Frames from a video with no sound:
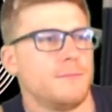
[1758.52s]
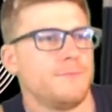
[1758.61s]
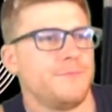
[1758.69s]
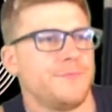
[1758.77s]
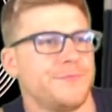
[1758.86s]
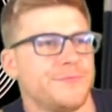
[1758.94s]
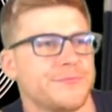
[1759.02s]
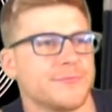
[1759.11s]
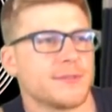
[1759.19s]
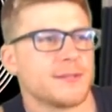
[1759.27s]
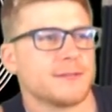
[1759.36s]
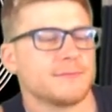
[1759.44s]
what
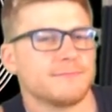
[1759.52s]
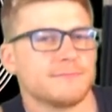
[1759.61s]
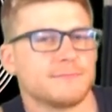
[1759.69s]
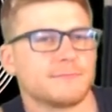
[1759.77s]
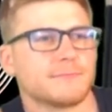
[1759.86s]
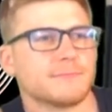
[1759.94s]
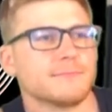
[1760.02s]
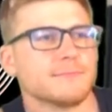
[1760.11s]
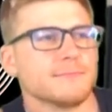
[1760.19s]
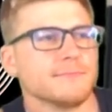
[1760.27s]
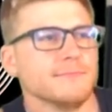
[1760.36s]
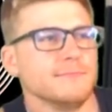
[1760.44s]
character? Where would you feel
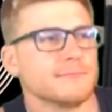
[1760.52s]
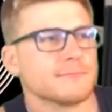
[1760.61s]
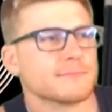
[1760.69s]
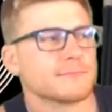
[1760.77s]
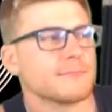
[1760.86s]
comfortable?